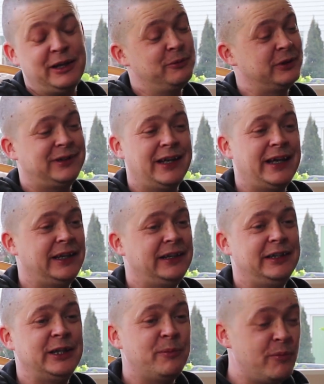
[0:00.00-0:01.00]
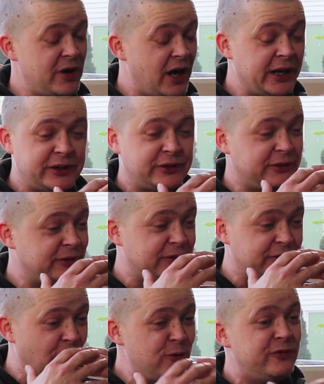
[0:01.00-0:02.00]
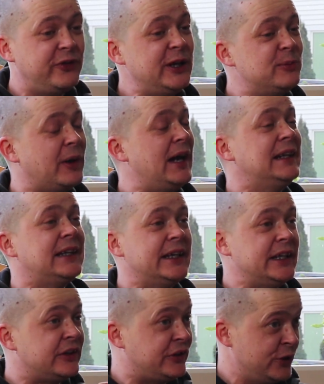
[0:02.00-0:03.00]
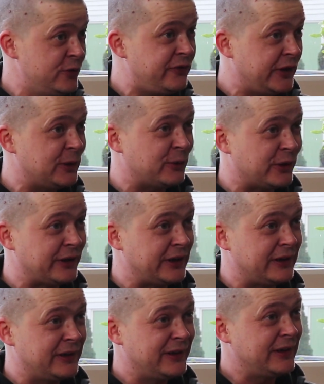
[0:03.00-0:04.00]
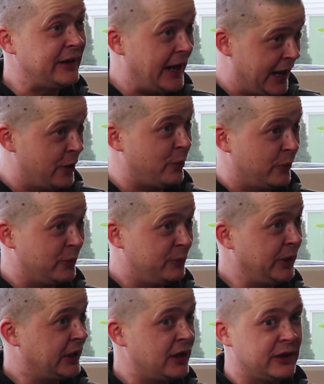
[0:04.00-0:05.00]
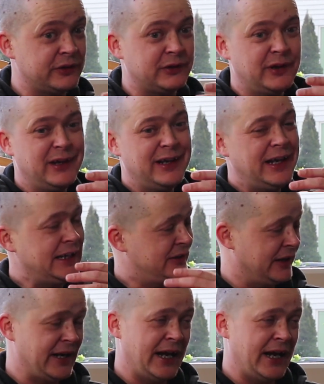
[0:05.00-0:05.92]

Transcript: I would say you. I don't feel bad that you do feel worried now because it's a